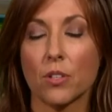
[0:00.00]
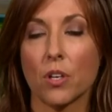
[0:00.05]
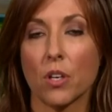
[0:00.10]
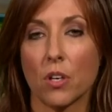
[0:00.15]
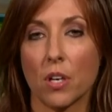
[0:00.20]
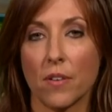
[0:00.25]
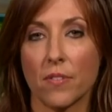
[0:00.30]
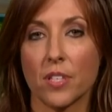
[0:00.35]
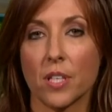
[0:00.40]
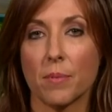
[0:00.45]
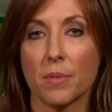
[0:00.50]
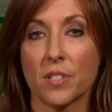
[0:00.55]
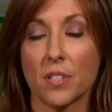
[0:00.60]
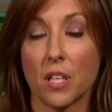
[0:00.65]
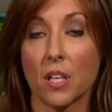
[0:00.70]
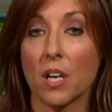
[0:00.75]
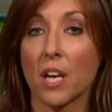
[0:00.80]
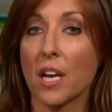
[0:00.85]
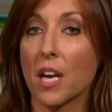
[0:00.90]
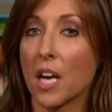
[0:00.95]
Her daughter every time I see
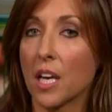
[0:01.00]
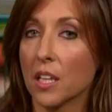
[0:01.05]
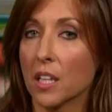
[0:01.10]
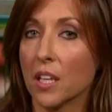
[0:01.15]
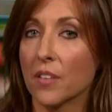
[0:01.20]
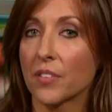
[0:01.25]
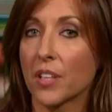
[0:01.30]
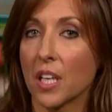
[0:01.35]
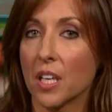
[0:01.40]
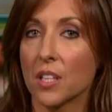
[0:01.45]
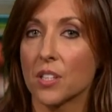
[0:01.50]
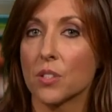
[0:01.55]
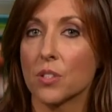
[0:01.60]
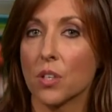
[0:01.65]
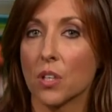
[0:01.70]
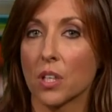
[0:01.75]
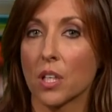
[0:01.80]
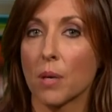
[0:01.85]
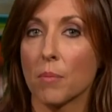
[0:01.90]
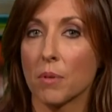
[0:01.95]
her, and I love kids,
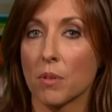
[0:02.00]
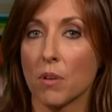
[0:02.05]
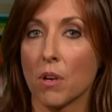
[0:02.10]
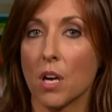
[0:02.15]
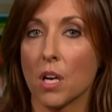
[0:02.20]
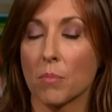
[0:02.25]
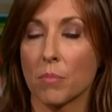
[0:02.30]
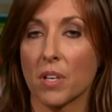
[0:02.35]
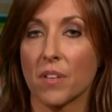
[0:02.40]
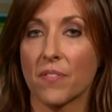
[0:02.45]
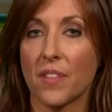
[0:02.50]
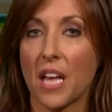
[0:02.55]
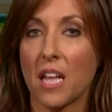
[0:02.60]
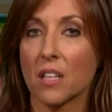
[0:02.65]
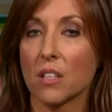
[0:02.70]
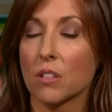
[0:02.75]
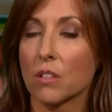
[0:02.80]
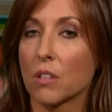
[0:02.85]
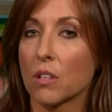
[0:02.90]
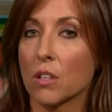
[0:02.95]
don't get me wrong, but if that
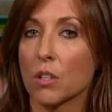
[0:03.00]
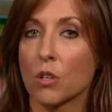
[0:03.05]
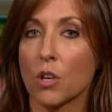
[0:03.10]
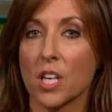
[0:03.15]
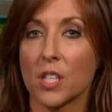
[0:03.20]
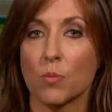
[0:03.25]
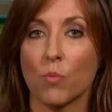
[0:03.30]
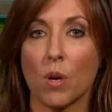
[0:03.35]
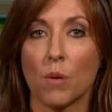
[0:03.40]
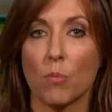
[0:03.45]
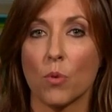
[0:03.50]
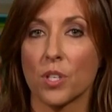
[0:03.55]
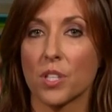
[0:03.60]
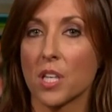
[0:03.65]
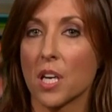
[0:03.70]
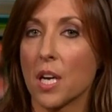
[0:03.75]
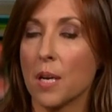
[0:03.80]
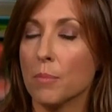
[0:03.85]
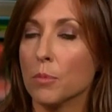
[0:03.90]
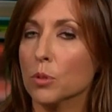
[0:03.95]
little girl cries one more
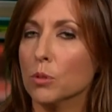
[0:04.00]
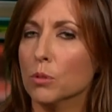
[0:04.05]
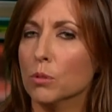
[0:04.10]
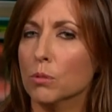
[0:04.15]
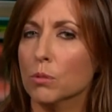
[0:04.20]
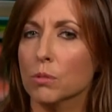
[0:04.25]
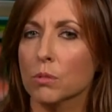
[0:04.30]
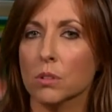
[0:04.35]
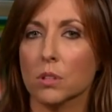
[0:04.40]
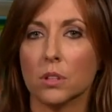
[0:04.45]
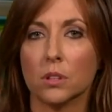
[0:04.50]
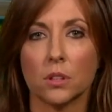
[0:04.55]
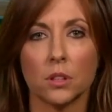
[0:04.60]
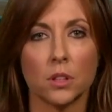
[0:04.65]
time, ooh.